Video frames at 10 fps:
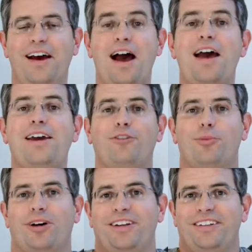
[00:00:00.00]
Hey
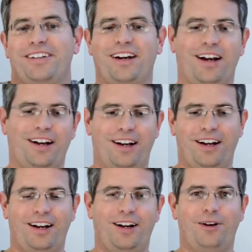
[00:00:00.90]
everybody,
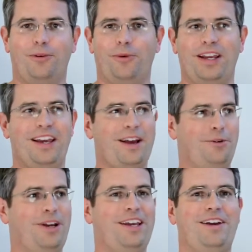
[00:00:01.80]

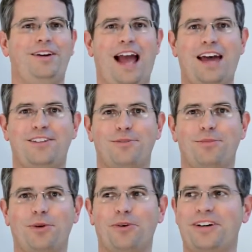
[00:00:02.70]
we had
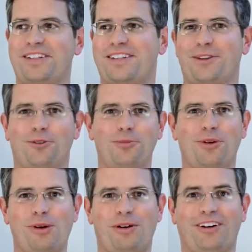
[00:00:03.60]
some noise in the room
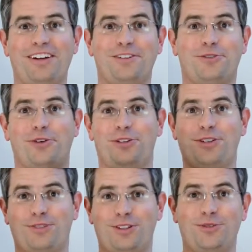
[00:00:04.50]
that we were in, so we
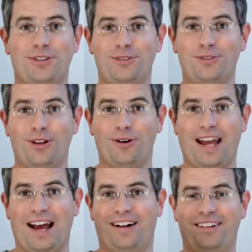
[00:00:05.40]
shifted to a new
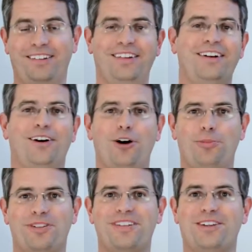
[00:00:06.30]
locale.
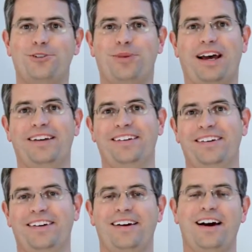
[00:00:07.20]
Hope it's not too bad.
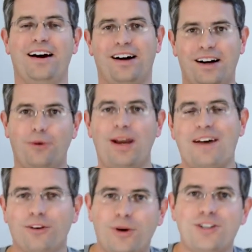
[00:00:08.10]
We
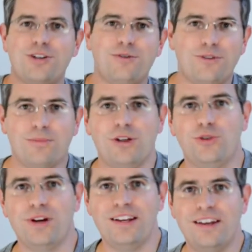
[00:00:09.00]
have a question from
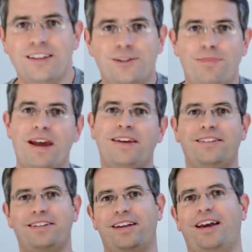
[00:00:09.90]
Madrid,
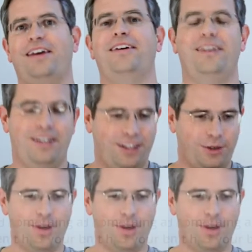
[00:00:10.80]
Spain today. The